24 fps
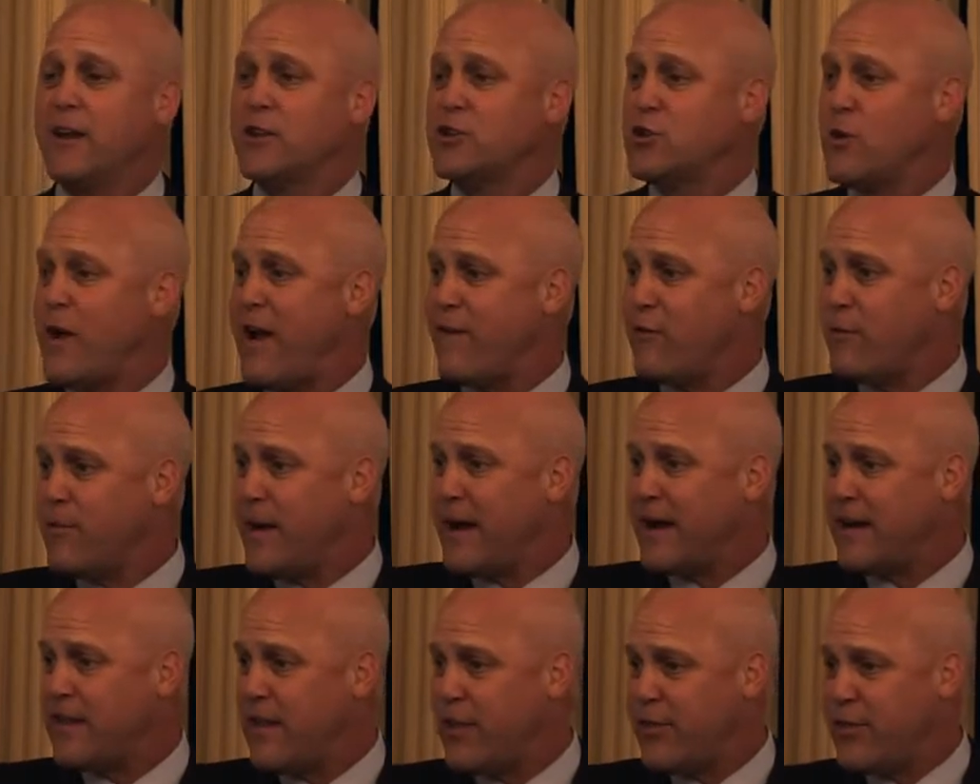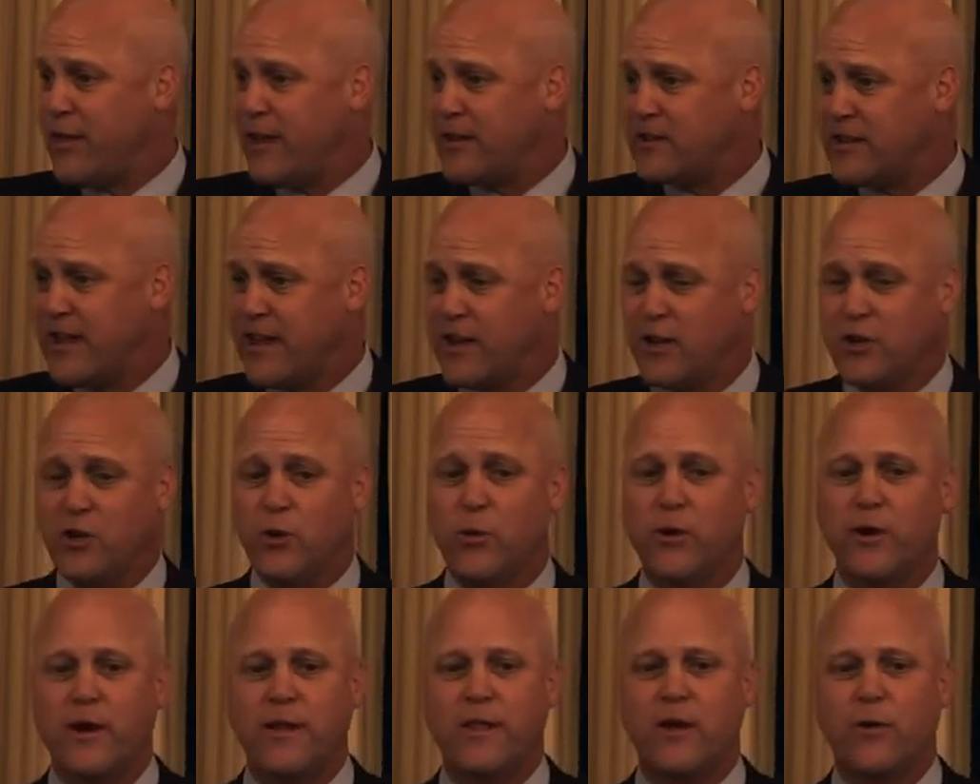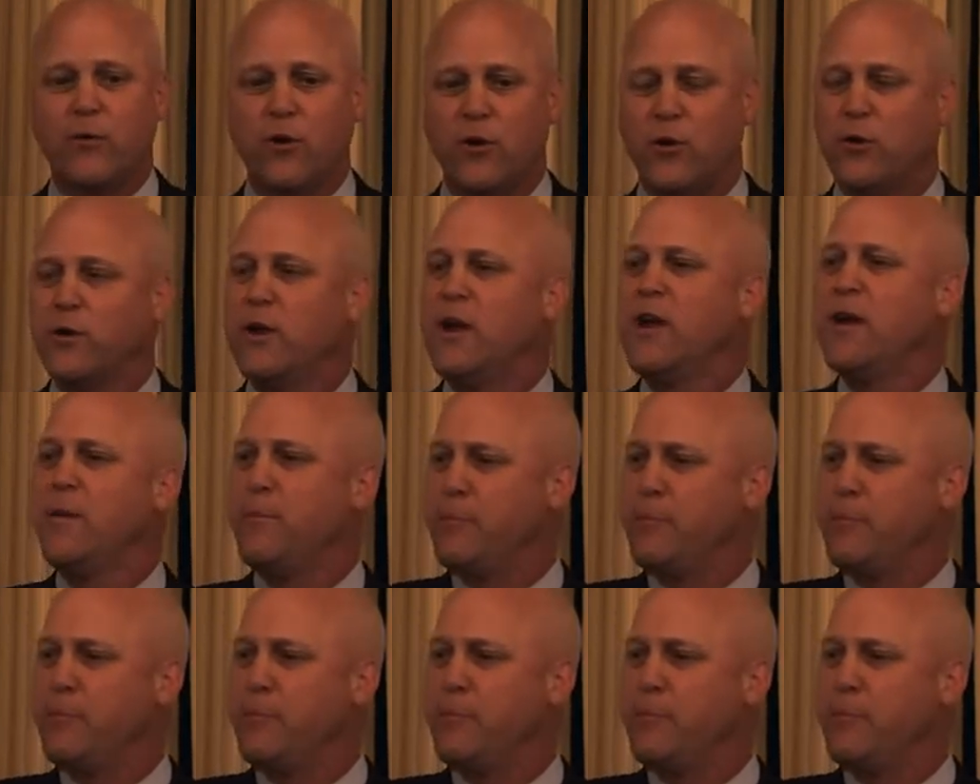So everybody that thinks they can do it on their own,